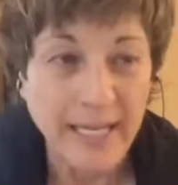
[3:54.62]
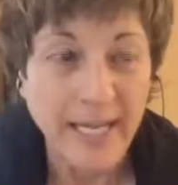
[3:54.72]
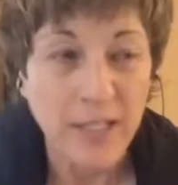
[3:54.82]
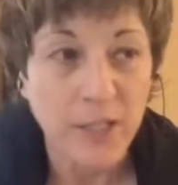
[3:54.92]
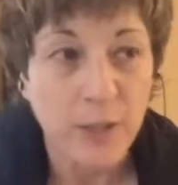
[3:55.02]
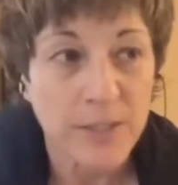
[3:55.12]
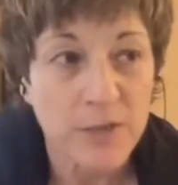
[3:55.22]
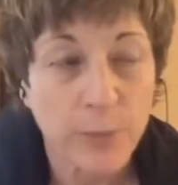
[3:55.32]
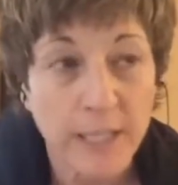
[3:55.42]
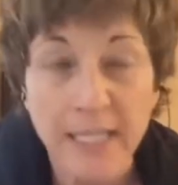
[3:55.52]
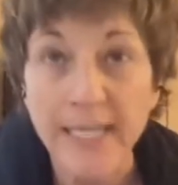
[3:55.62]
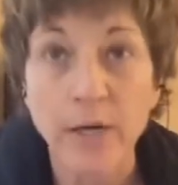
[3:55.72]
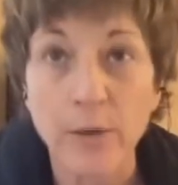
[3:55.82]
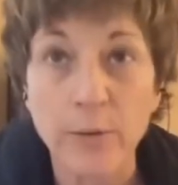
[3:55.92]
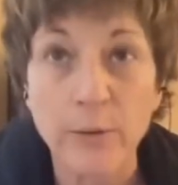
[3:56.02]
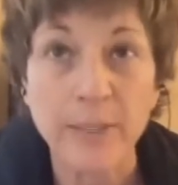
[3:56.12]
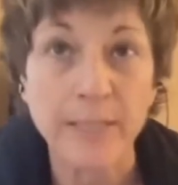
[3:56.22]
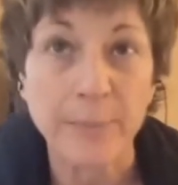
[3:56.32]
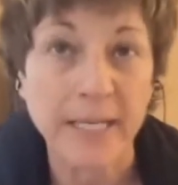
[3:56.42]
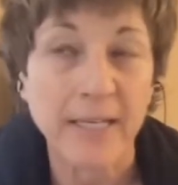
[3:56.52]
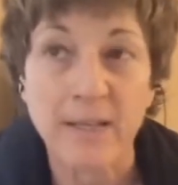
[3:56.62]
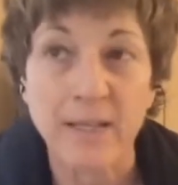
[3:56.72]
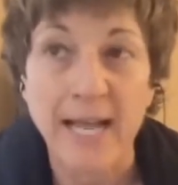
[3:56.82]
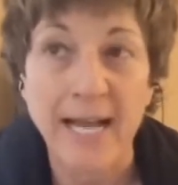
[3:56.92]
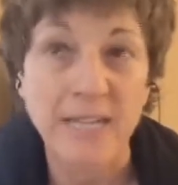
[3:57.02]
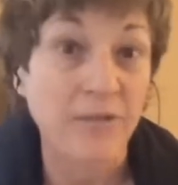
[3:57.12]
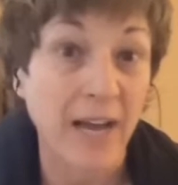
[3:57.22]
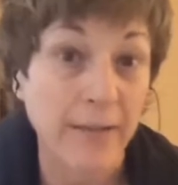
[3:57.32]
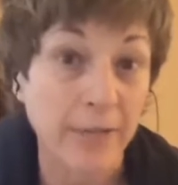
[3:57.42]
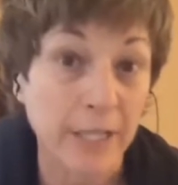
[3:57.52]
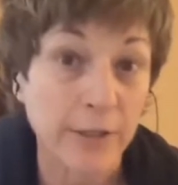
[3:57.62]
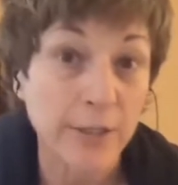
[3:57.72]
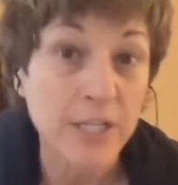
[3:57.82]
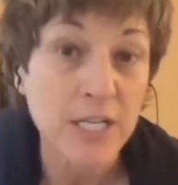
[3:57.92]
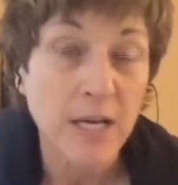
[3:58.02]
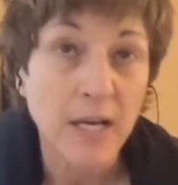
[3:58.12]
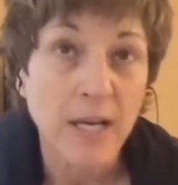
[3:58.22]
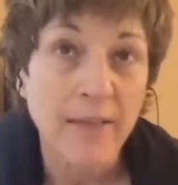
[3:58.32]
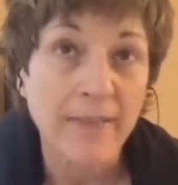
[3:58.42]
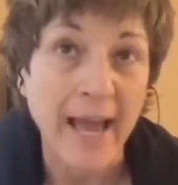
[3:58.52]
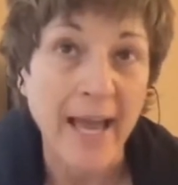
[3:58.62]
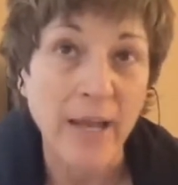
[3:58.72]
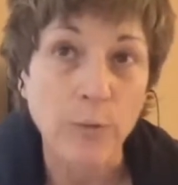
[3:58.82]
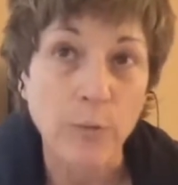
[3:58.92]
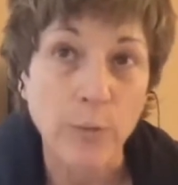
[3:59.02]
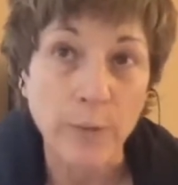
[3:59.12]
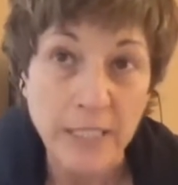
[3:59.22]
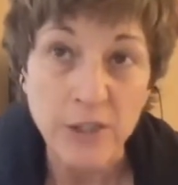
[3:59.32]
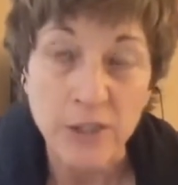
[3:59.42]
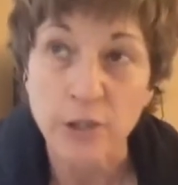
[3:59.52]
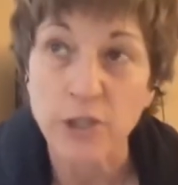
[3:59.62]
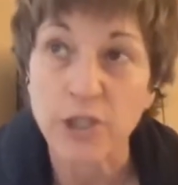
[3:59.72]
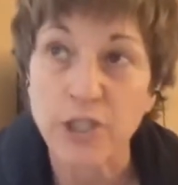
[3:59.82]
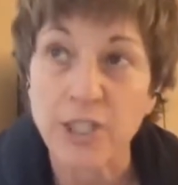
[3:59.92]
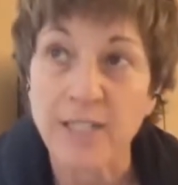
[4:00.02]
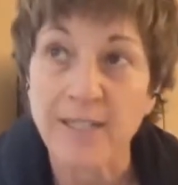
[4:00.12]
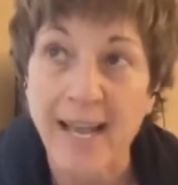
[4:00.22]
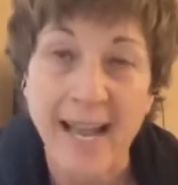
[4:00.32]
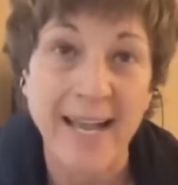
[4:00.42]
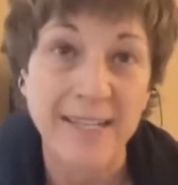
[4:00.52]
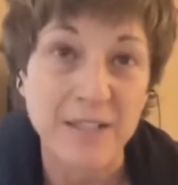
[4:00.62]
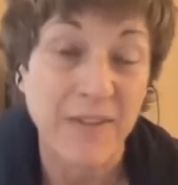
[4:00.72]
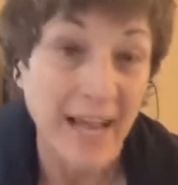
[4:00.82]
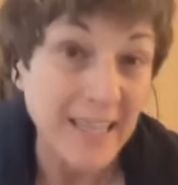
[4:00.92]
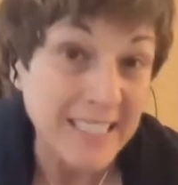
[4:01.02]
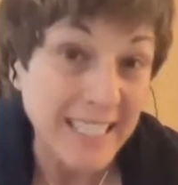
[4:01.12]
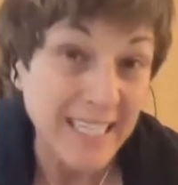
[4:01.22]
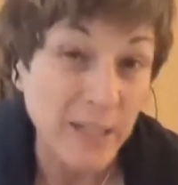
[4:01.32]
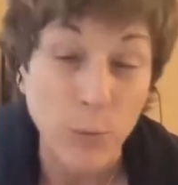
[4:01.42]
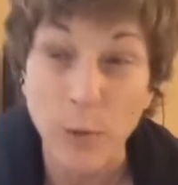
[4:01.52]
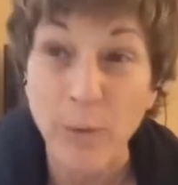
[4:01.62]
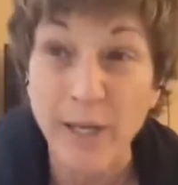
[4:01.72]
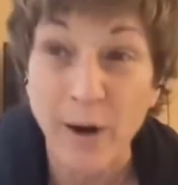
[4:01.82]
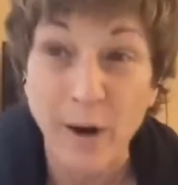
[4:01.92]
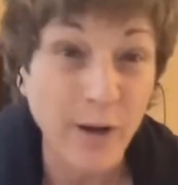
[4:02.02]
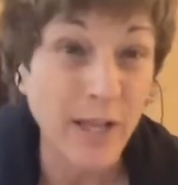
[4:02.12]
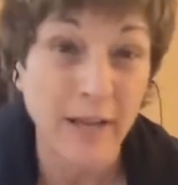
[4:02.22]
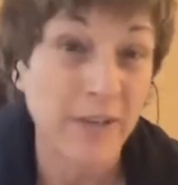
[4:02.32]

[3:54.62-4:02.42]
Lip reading: And, you know, it's really only been in the last 5 years that research has validated what we all have